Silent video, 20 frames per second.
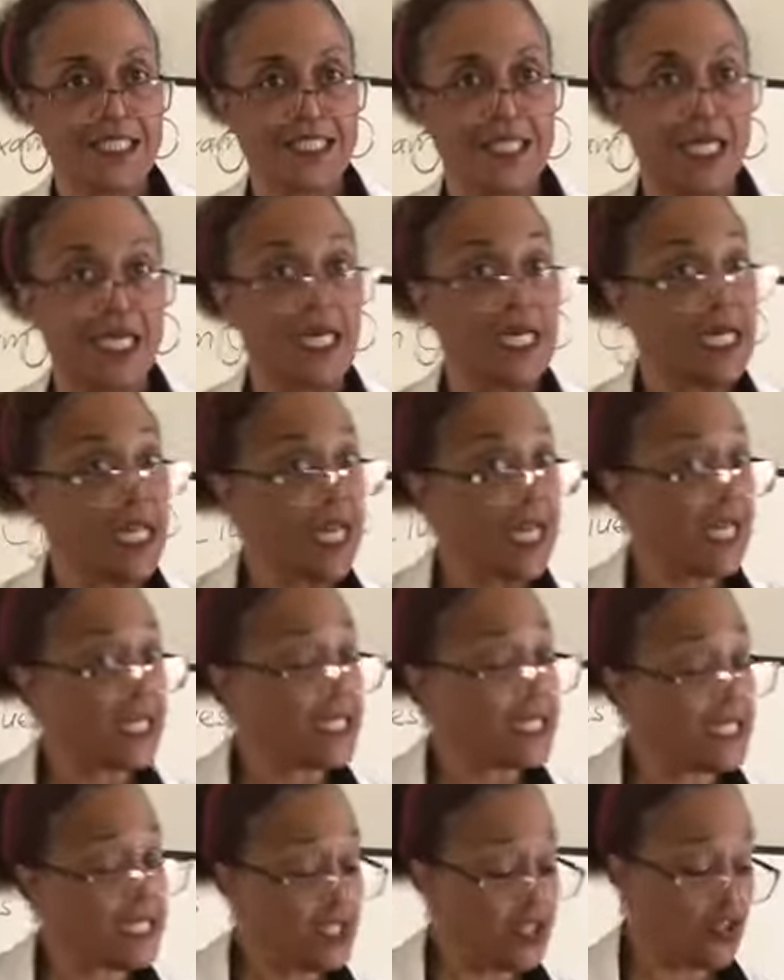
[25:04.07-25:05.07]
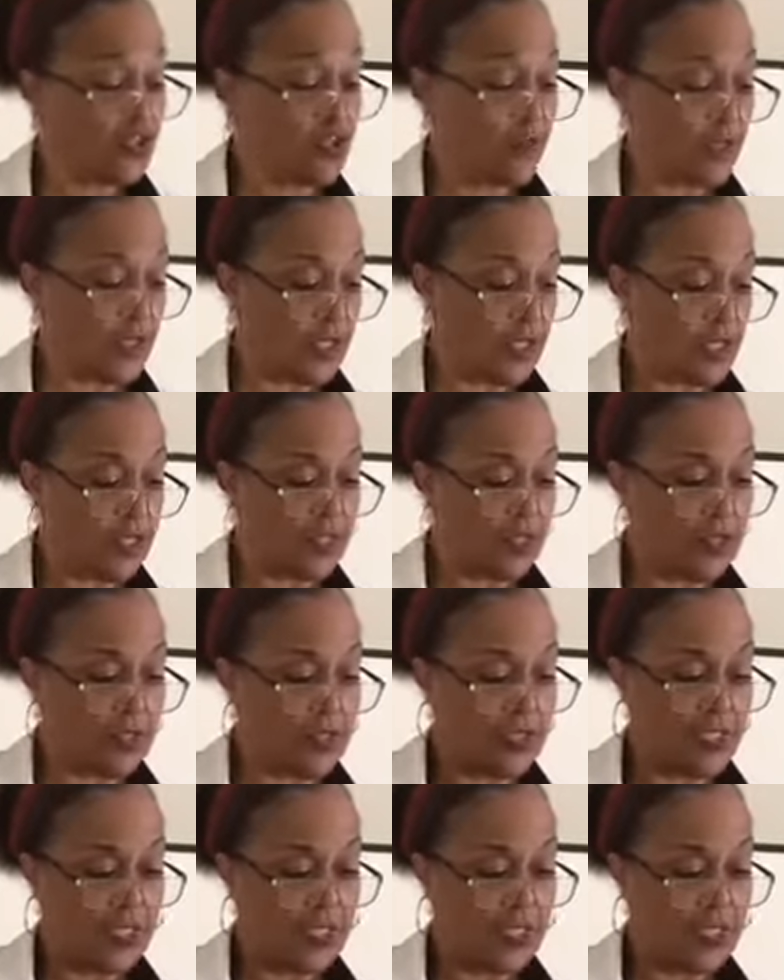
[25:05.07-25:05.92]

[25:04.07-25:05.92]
The collecting tubule.